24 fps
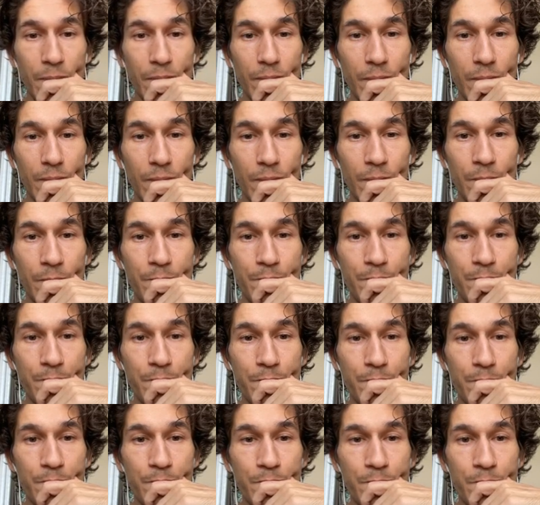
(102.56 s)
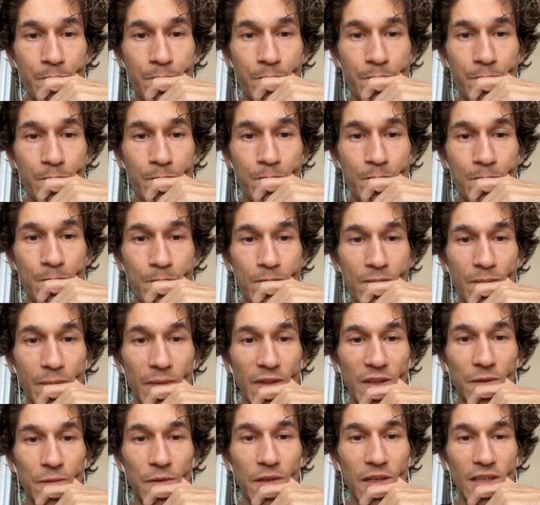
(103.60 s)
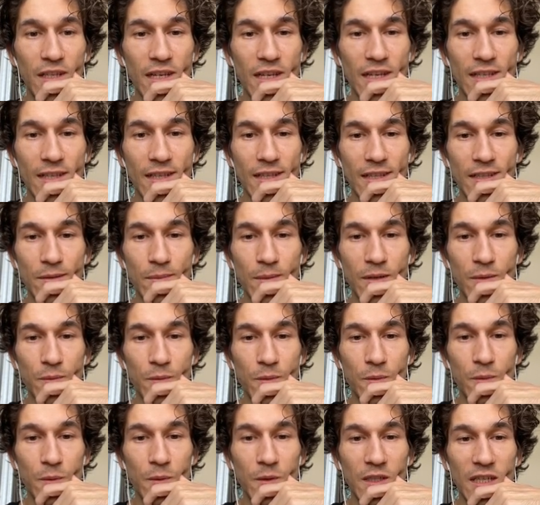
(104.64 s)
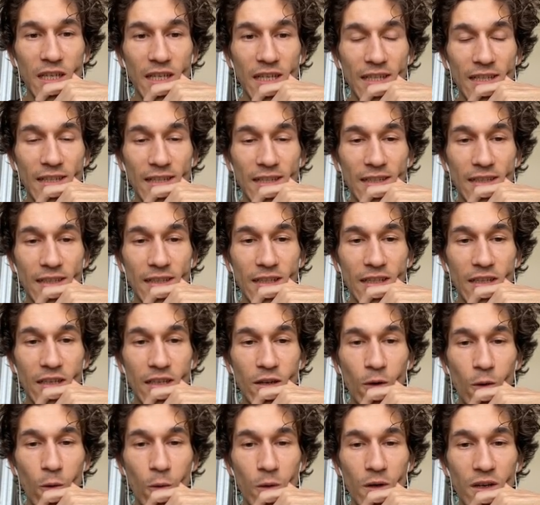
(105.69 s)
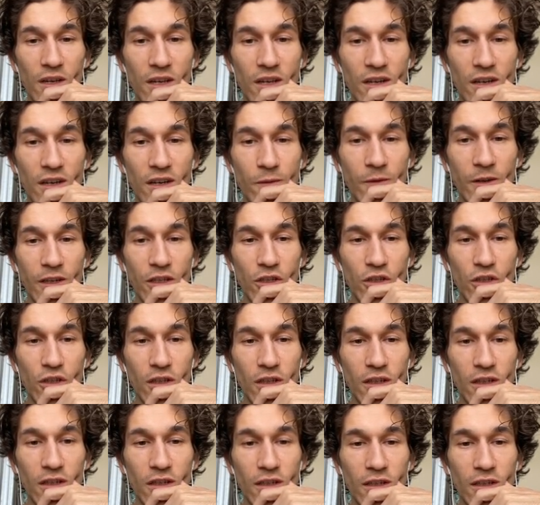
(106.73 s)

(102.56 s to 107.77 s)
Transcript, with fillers: mm, but if he takes this one we really can go here eventually